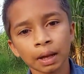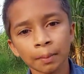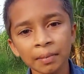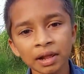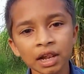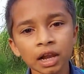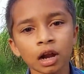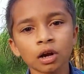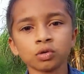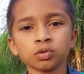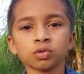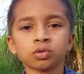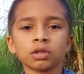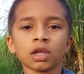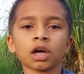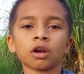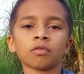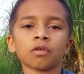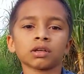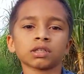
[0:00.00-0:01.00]
Tamil Nadu
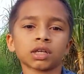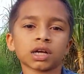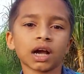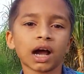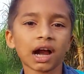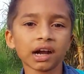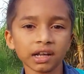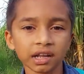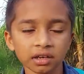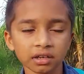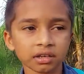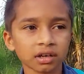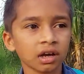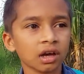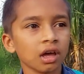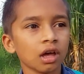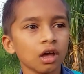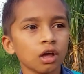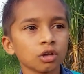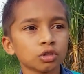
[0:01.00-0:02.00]
there was a garden,
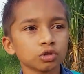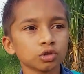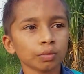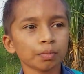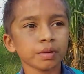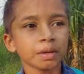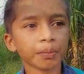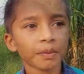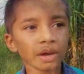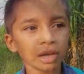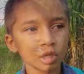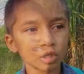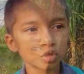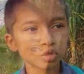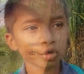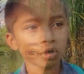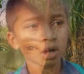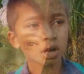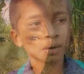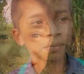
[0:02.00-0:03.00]
so people
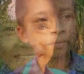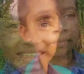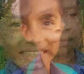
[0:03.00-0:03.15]
used to come.